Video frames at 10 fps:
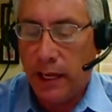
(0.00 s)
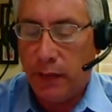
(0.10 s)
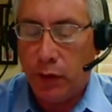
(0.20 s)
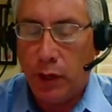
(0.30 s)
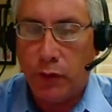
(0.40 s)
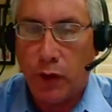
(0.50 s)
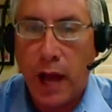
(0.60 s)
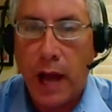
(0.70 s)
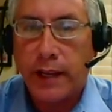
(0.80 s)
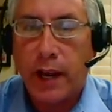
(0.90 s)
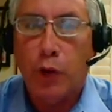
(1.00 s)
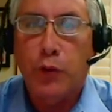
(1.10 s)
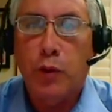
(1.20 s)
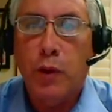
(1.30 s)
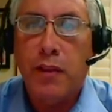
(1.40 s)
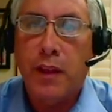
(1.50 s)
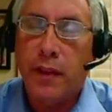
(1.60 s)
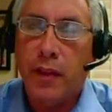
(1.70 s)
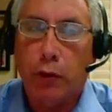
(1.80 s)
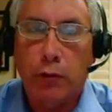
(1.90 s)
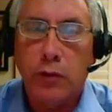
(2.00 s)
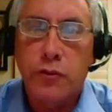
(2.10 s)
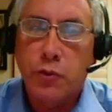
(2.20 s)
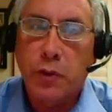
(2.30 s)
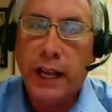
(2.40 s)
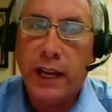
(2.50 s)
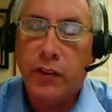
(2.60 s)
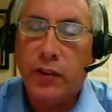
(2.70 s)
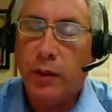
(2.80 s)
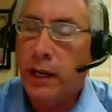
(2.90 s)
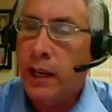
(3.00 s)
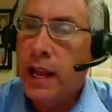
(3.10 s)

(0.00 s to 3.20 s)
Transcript: if you if you're not careful with it then the rodents will get into it